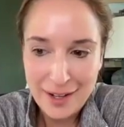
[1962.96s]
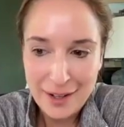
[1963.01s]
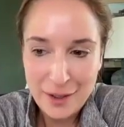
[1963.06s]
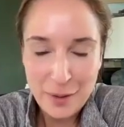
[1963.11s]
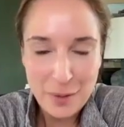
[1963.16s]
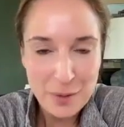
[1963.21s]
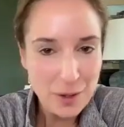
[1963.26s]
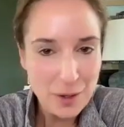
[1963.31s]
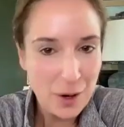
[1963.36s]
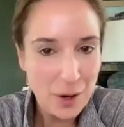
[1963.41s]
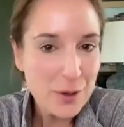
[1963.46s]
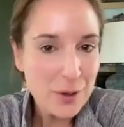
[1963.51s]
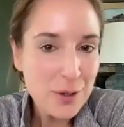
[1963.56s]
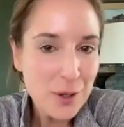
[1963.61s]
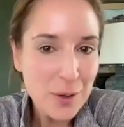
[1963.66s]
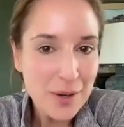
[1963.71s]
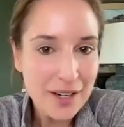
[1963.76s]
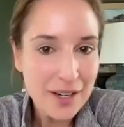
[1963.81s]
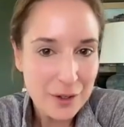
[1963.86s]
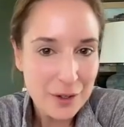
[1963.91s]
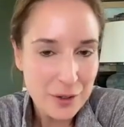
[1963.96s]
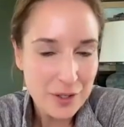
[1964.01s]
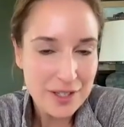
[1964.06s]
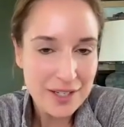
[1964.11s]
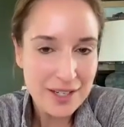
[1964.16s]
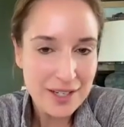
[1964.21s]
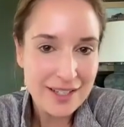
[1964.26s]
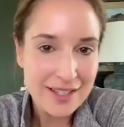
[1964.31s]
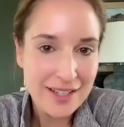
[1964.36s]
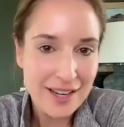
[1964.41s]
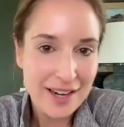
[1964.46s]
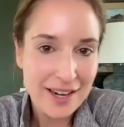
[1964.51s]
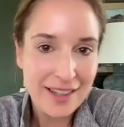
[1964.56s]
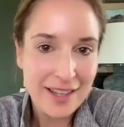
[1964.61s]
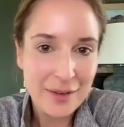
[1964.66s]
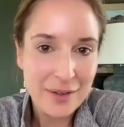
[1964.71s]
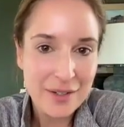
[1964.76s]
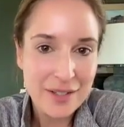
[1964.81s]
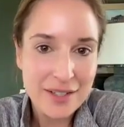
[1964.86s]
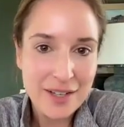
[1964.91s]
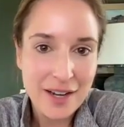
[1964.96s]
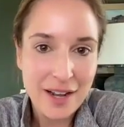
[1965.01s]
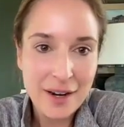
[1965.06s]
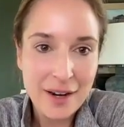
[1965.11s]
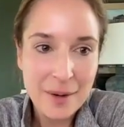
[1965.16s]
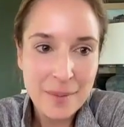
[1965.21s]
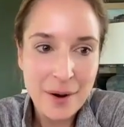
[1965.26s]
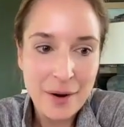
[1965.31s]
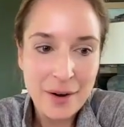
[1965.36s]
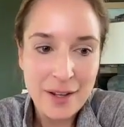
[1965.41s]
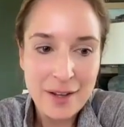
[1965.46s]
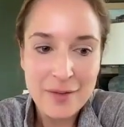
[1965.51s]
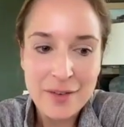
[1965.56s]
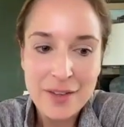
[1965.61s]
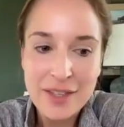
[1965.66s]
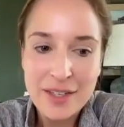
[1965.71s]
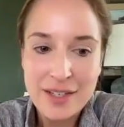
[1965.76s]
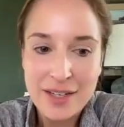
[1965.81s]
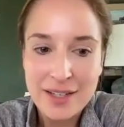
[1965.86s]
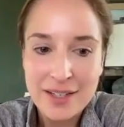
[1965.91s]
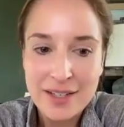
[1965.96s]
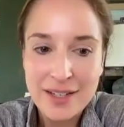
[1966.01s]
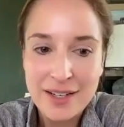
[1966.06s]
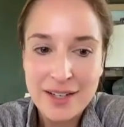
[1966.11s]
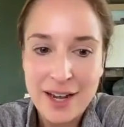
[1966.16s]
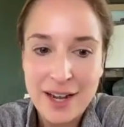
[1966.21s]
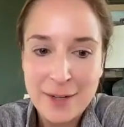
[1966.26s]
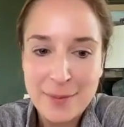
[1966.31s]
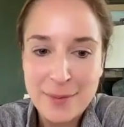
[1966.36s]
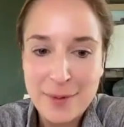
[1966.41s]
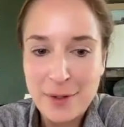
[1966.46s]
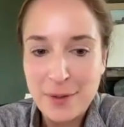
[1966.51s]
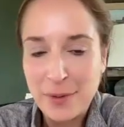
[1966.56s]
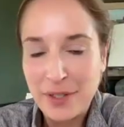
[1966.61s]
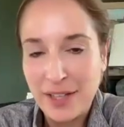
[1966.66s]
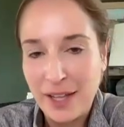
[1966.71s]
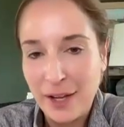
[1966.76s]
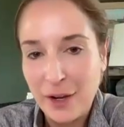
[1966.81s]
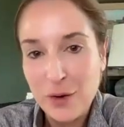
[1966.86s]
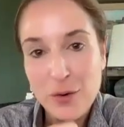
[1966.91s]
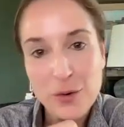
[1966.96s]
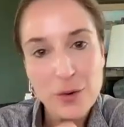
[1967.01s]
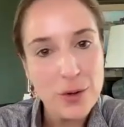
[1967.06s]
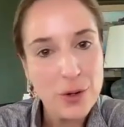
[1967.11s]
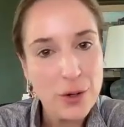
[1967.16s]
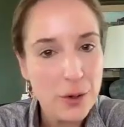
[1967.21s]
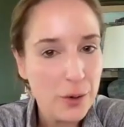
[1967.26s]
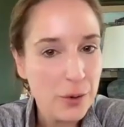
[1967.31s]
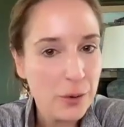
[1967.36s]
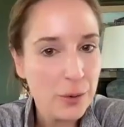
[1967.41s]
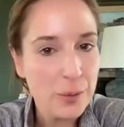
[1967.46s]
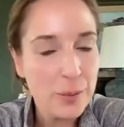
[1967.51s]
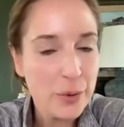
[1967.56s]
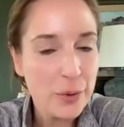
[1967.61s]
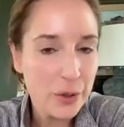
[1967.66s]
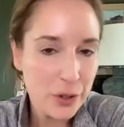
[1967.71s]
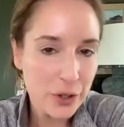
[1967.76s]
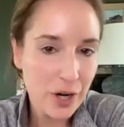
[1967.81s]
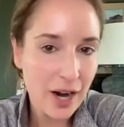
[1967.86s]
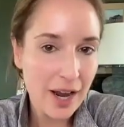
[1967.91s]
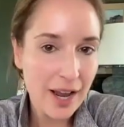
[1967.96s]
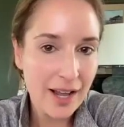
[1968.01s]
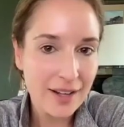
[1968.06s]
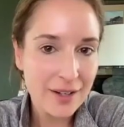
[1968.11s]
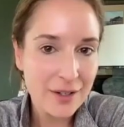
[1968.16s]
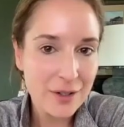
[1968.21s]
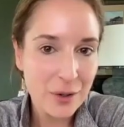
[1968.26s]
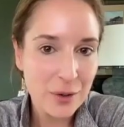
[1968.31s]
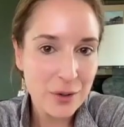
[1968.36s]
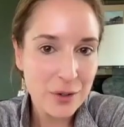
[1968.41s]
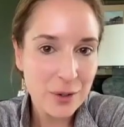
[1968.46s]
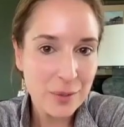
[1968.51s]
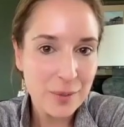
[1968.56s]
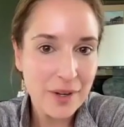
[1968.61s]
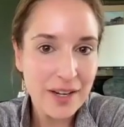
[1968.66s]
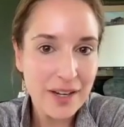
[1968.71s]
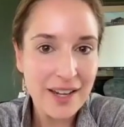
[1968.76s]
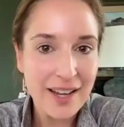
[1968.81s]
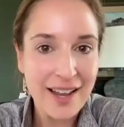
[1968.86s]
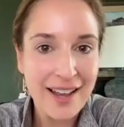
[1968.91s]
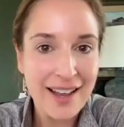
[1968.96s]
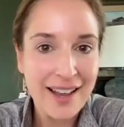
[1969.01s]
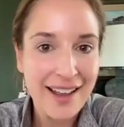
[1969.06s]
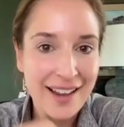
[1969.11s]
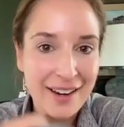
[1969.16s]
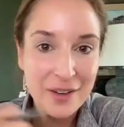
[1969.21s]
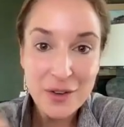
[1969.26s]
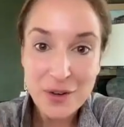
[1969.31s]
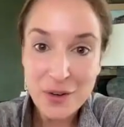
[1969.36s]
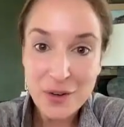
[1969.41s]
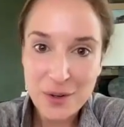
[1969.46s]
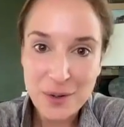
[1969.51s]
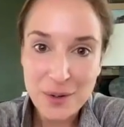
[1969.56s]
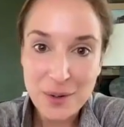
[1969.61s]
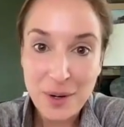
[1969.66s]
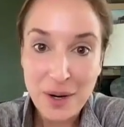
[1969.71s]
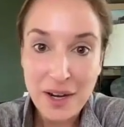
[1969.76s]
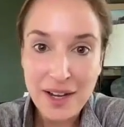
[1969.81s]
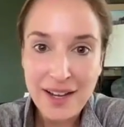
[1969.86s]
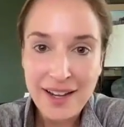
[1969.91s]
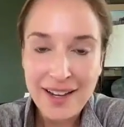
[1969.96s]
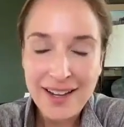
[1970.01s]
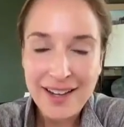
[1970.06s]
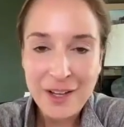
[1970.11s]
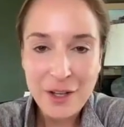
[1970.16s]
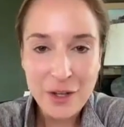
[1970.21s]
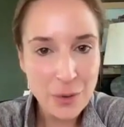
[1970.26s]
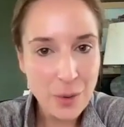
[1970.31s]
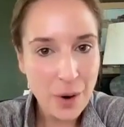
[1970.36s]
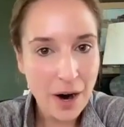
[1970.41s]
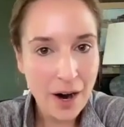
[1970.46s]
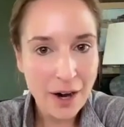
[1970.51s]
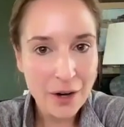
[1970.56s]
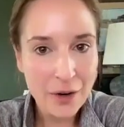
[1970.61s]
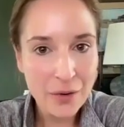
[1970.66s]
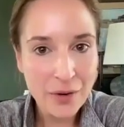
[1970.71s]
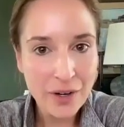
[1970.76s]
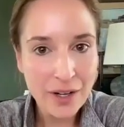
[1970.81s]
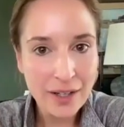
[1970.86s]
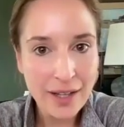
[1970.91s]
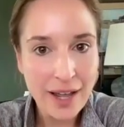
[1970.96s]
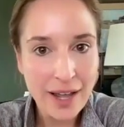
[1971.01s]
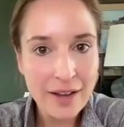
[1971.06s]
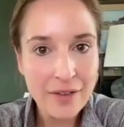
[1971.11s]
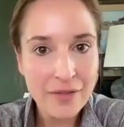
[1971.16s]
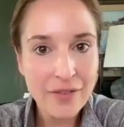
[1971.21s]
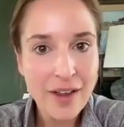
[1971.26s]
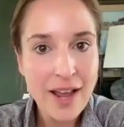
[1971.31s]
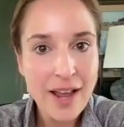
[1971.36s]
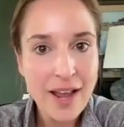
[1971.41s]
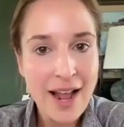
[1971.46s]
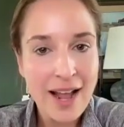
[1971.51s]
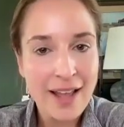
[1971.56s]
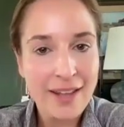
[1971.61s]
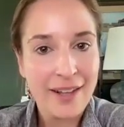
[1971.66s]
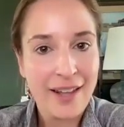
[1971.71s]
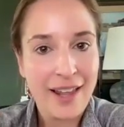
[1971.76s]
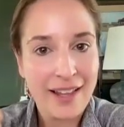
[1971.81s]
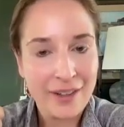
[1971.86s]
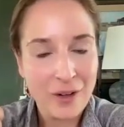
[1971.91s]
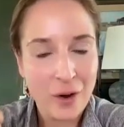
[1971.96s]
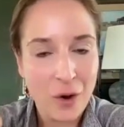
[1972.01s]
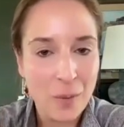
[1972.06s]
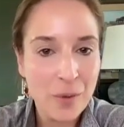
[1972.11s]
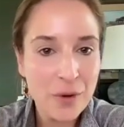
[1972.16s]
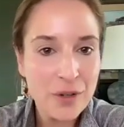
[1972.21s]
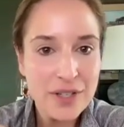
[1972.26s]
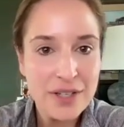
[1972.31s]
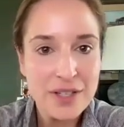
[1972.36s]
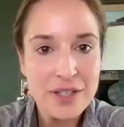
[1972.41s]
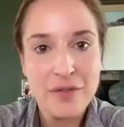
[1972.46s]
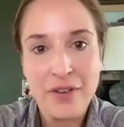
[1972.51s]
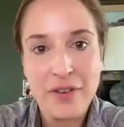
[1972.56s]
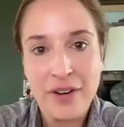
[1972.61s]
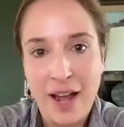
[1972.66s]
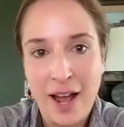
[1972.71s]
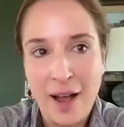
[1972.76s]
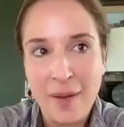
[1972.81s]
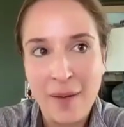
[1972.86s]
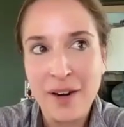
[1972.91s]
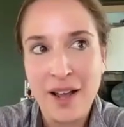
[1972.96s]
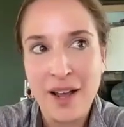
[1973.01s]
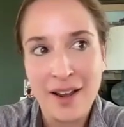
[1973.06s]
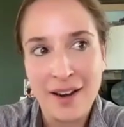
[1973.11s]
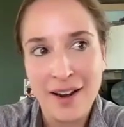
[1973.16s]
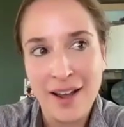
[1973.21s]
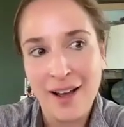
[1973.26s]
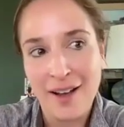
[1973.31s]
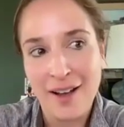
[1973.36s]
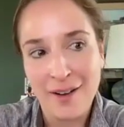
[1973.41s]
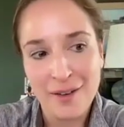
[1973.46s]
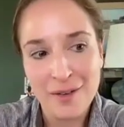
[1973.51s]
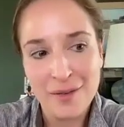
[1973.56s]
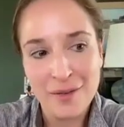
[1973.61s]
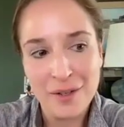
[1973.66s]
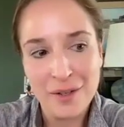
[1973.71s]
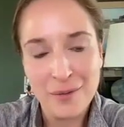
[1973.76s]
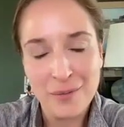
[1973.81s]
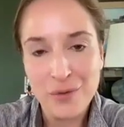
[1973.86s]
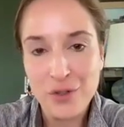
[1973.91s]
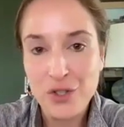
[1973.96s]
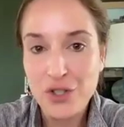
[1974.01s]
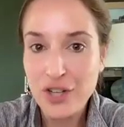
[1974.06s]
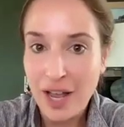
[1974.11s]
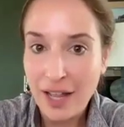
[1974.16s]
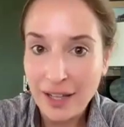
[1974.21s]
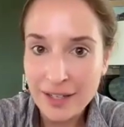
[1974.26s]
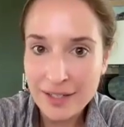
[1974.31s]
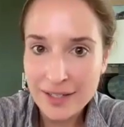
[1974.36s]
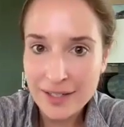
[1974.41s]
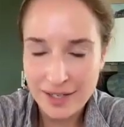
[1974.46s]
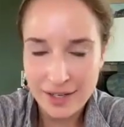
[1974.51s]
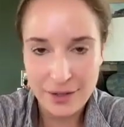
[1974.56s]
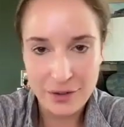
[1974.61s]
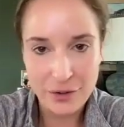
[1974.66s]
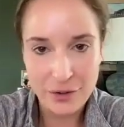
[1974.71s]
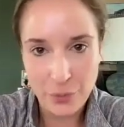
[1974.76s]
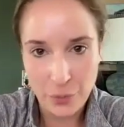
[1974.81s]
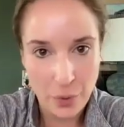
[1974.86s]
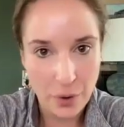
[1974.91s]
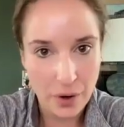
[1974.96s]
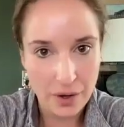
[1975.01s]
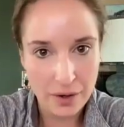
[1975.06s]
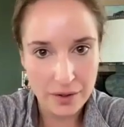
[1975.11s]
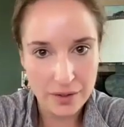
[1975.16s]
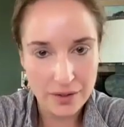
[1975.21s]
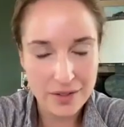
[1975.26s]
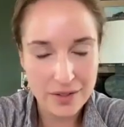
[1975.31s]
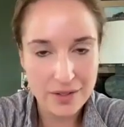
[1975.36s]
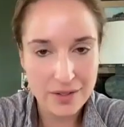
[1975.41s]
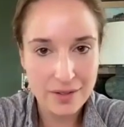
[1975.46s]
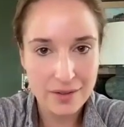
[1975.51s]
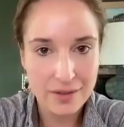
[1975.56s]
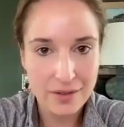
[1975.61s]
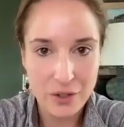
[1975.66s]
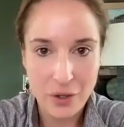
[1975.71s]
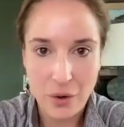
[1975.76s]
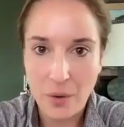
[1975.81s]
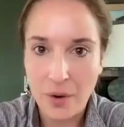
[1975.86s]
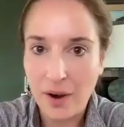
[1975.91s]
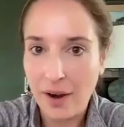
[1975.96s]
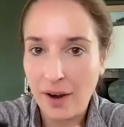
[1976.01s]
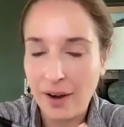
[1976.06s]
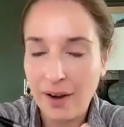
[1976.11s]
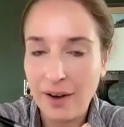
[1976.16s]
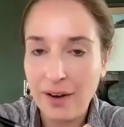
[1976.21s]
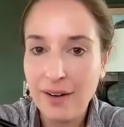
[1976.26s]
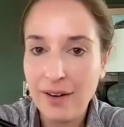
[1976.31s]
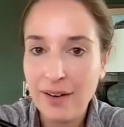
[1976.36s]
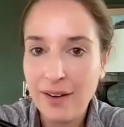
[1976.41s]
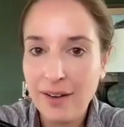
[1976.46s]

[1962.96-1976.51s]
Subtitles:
There was also an interesting study that was done about even the disconnect between like who you portray on social media and who you are in real life, and like almost this phenomenon of jealousy towards your